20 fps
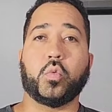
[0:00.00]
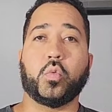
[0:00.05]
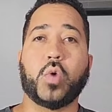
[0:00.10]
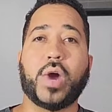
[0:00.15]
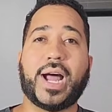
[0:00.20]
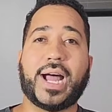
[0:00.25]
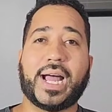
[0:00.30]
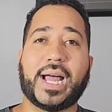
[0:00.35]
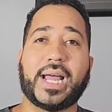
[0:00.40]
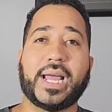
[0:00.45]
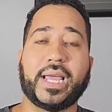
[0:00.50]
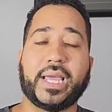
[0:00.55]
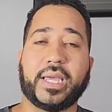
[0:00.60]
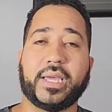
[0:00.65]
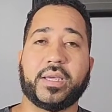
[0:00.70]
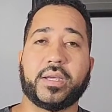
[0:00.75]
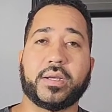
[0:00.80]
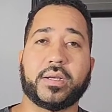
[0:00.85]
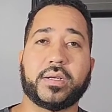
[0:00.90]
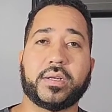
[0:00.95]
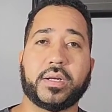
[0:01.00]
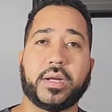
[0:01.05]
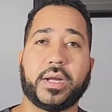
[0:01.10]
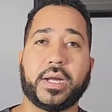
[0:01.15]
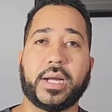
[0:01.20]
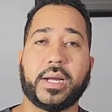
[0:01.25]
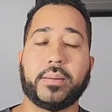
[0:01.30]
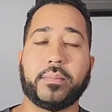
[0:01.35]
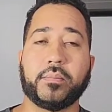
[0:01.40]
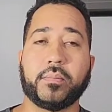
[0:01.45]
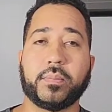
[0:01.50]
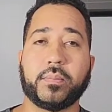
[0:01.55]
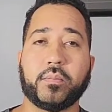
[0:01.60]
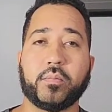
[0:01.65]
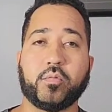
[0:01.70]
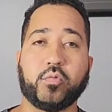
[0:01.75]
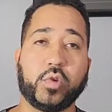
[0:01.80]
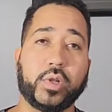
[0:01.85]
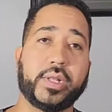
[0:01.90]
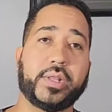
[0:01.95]
why um,
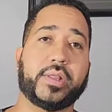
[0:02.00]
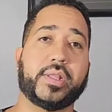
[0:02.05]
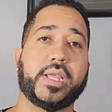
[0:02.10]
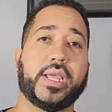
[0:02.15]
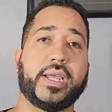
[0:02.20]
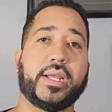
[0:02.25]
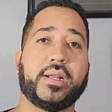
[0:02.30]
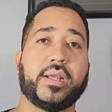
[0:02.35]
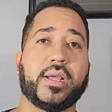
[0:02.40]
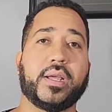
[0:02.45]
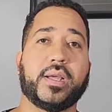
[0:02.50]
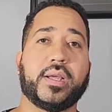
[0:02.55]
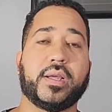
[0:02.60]
real estate